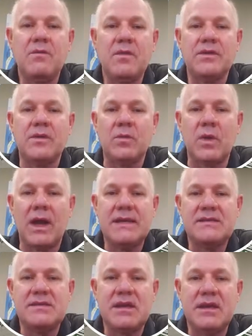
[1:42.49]
Over on the
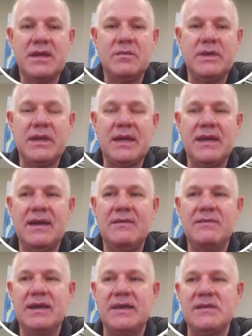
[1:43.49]
right side, we
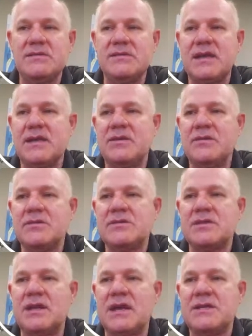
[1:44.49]
have a
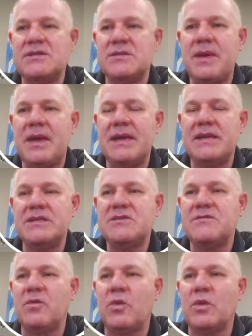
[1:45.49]
standard selection
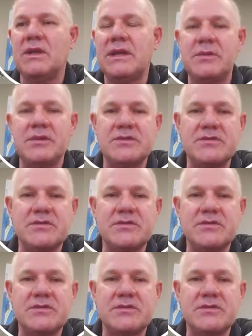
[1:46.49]
page for liquid